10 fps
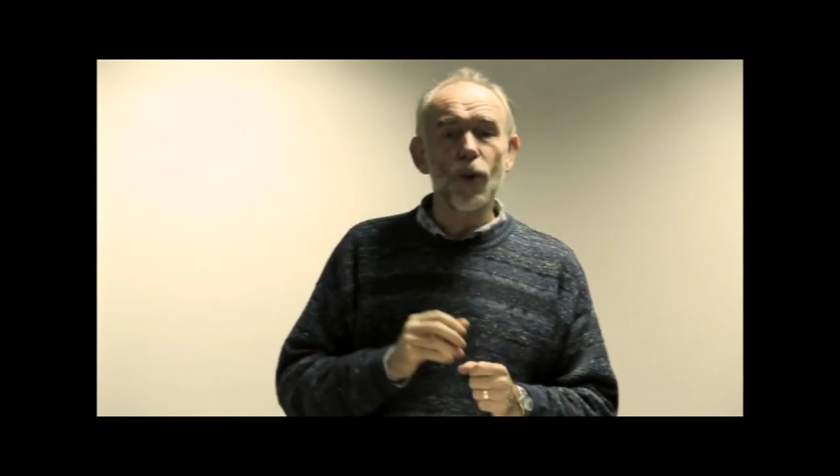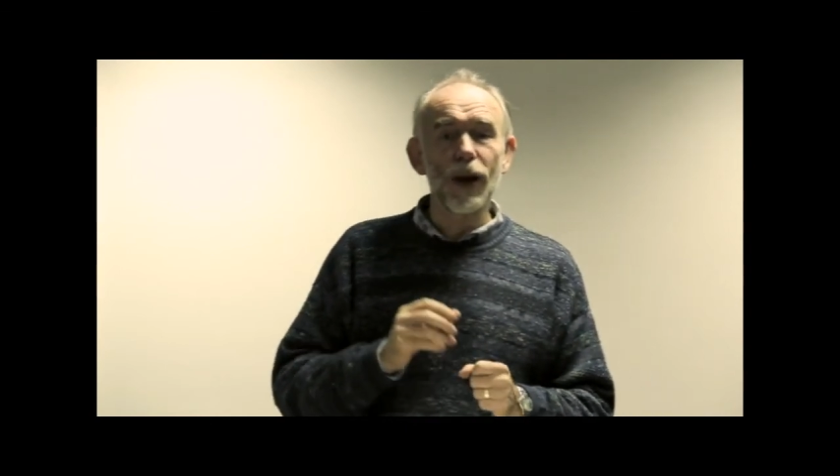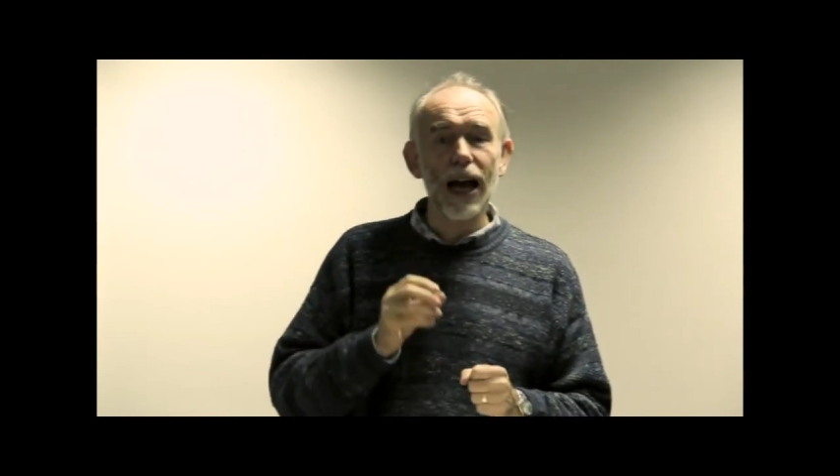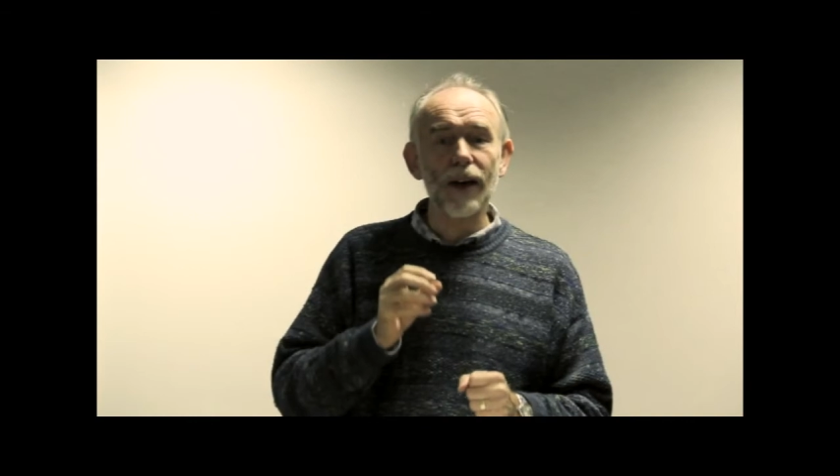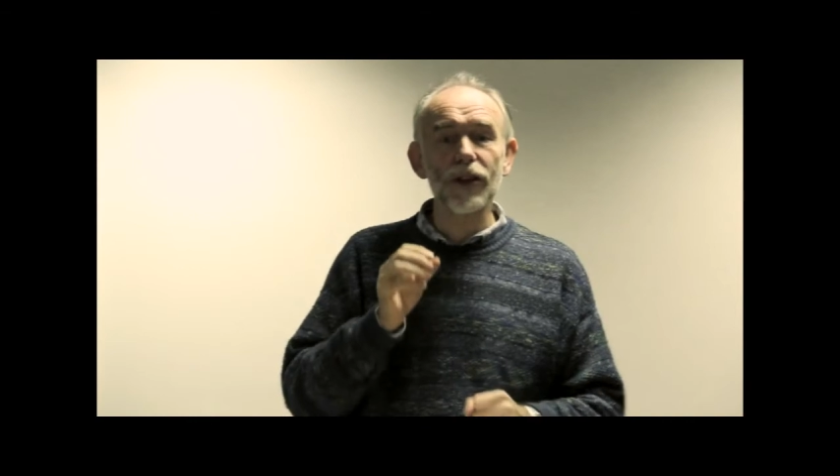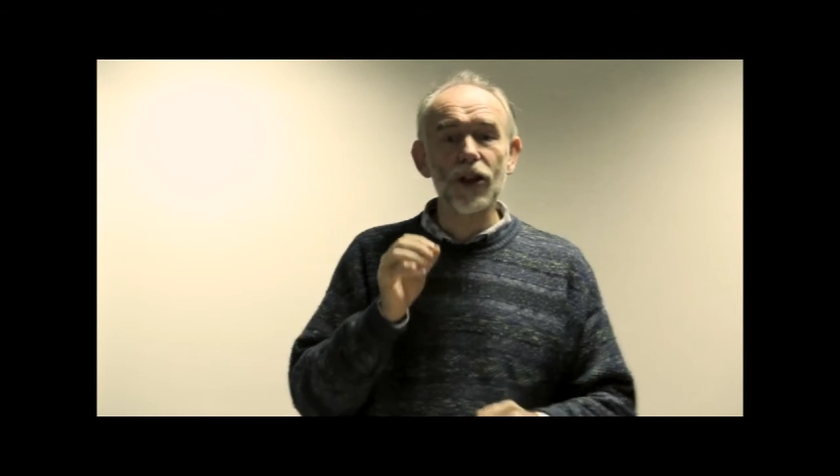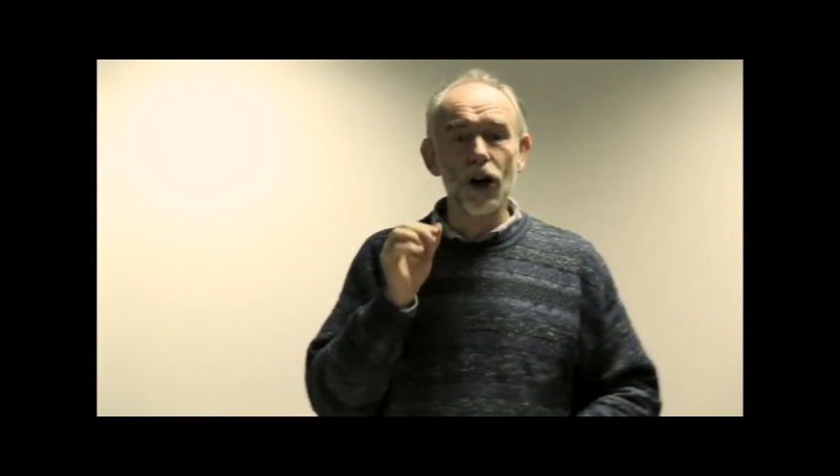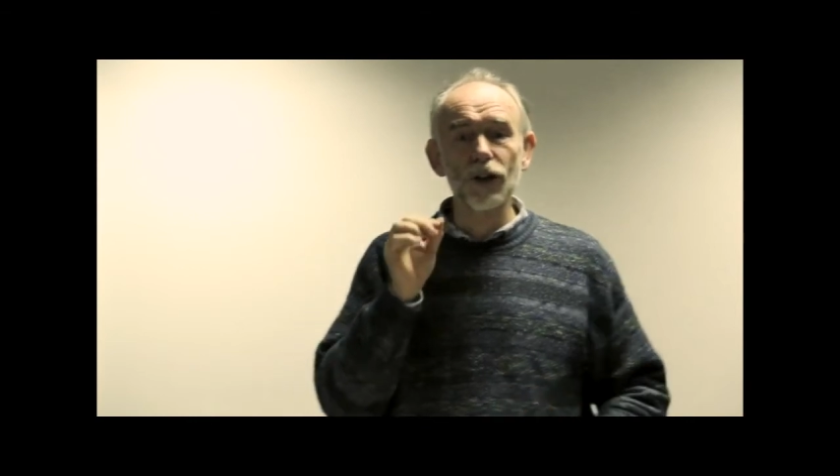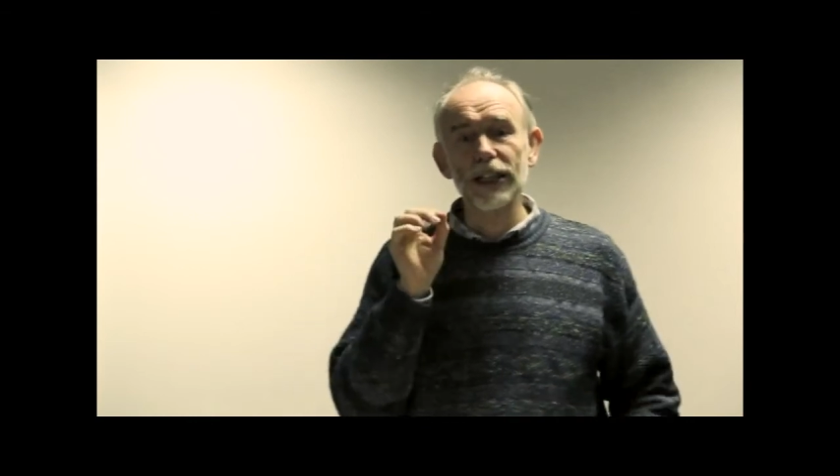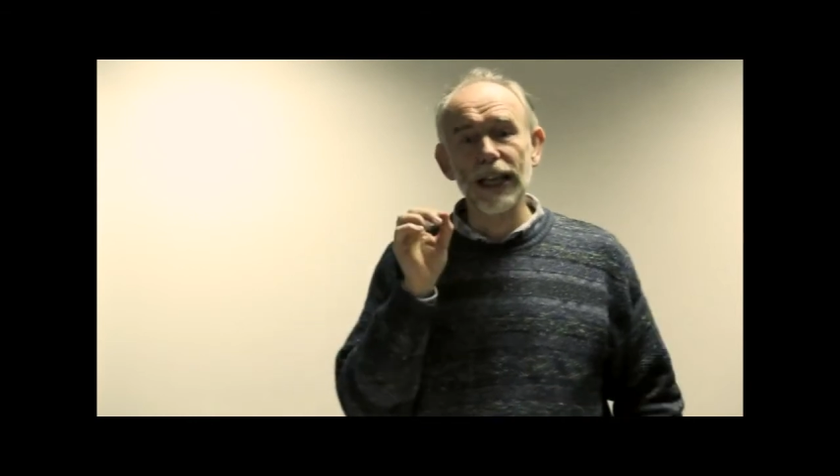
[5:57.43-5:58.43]
we have
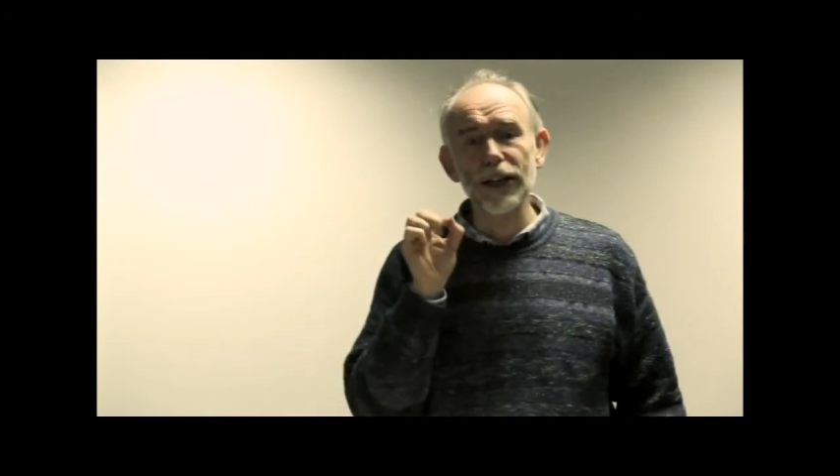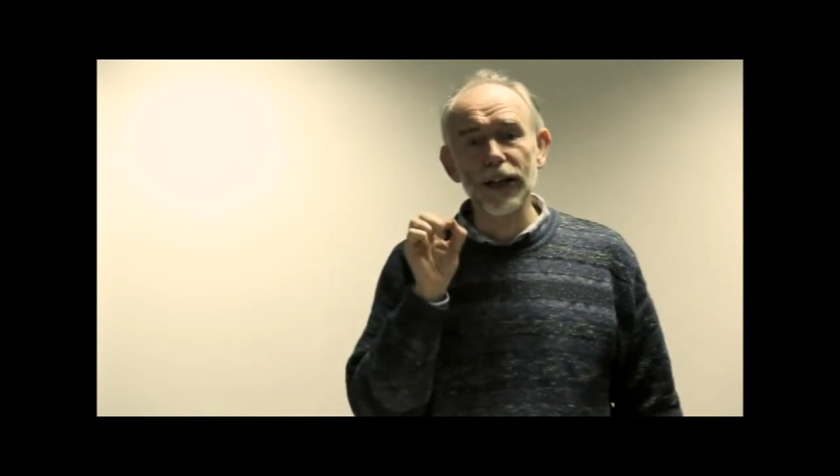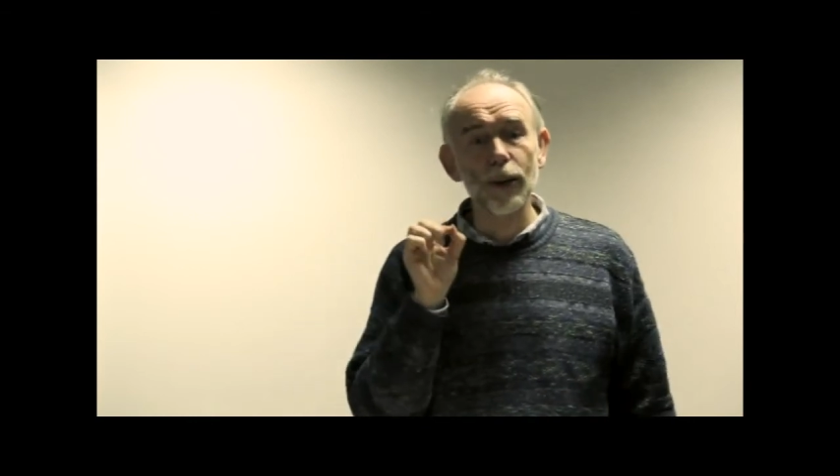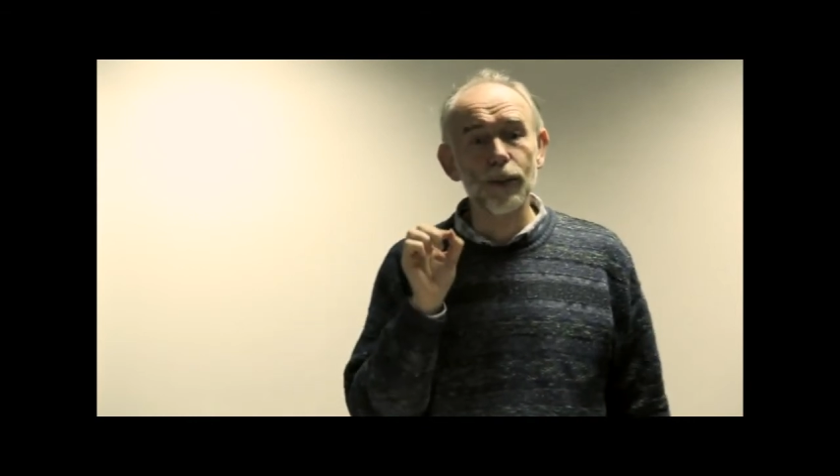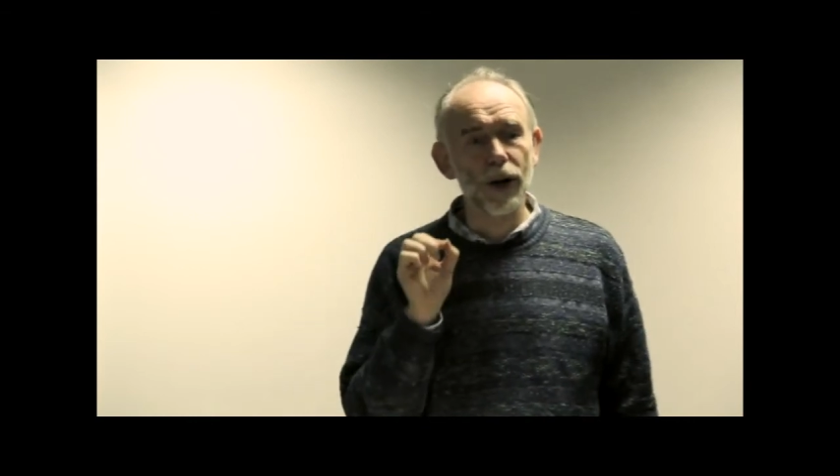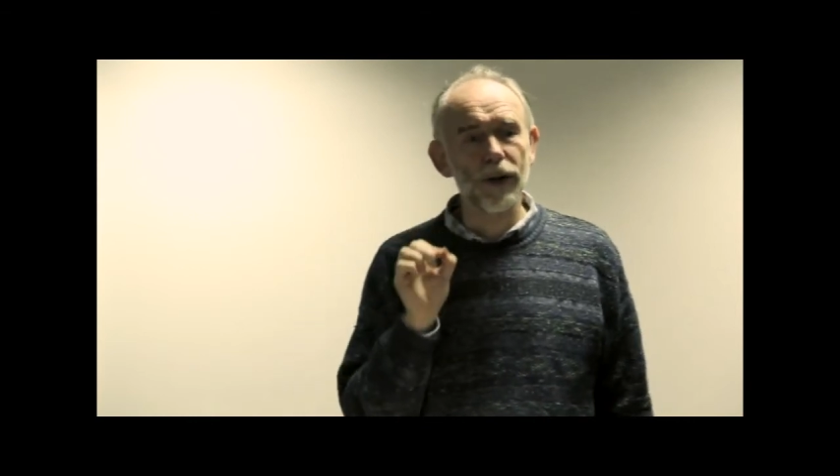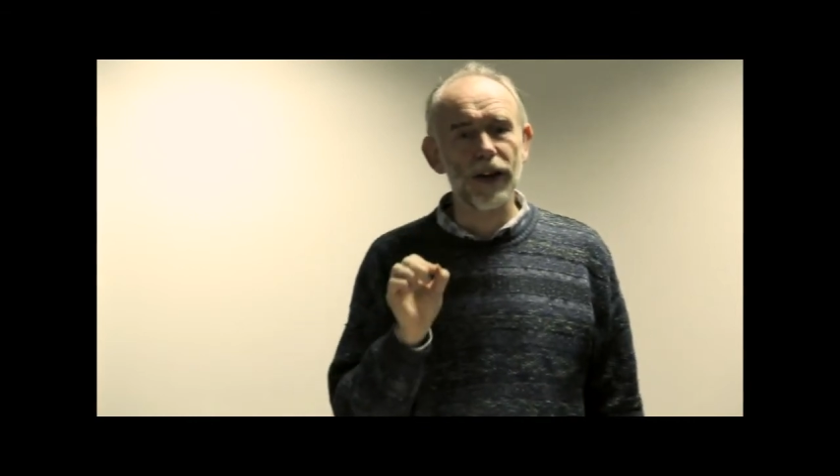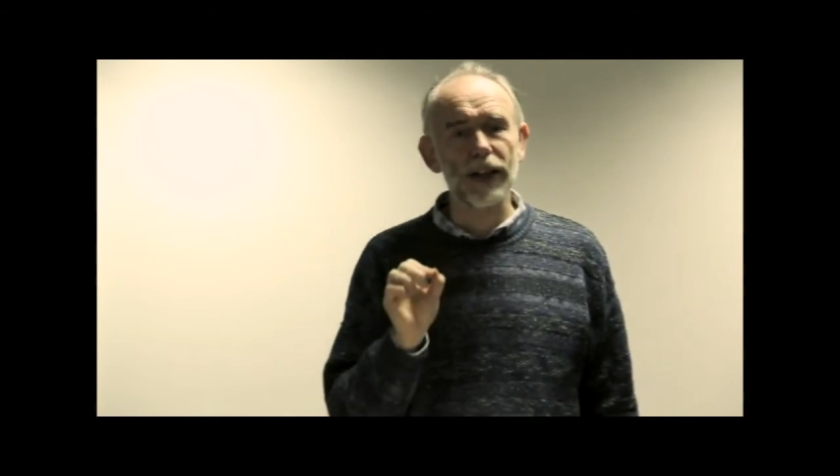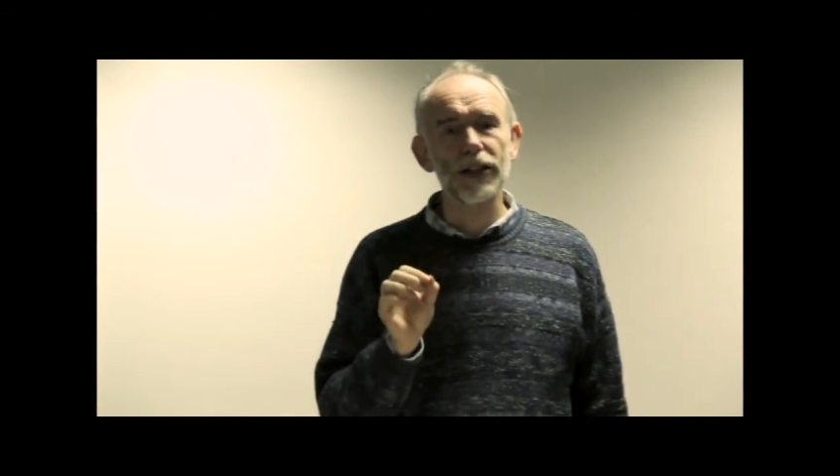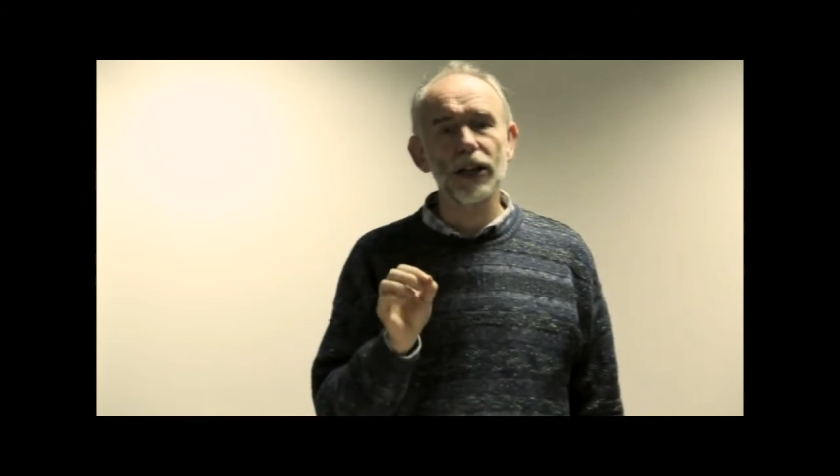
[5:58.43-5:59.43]
God sending a
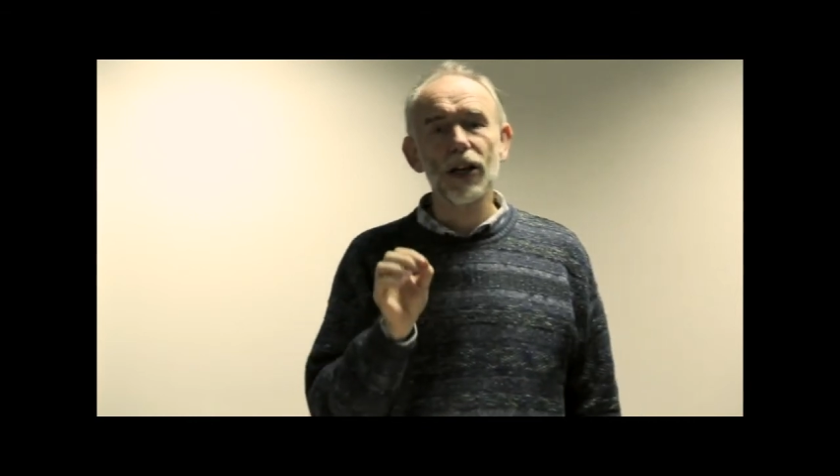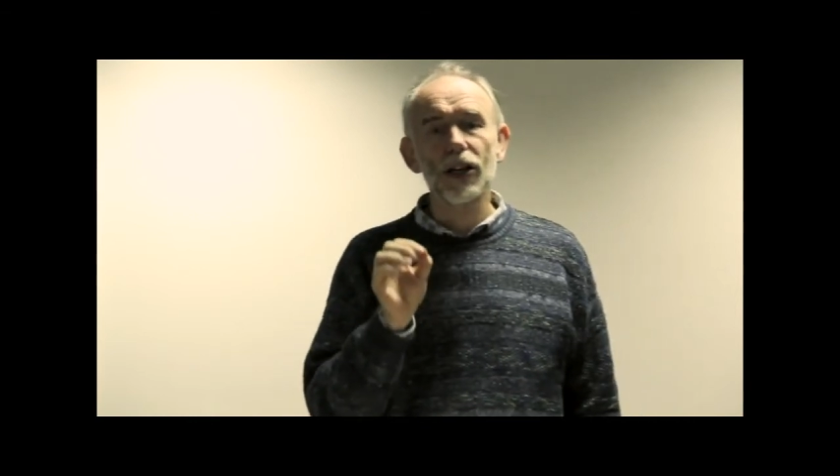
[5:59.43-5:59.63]
prophet,